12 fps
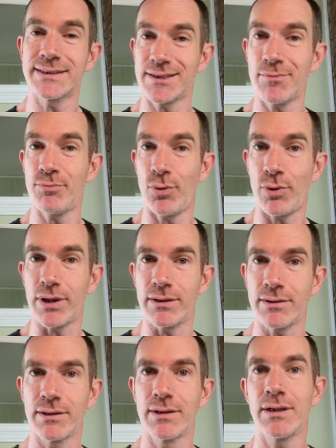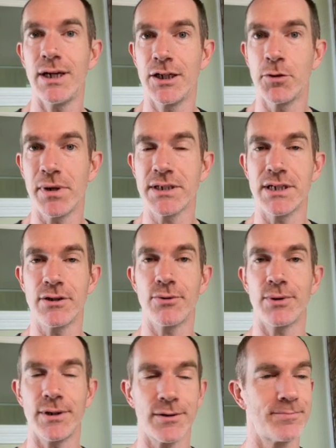at some point in your mixing
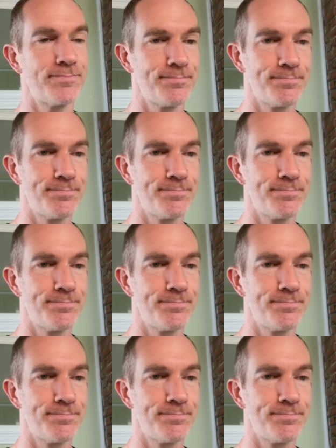career.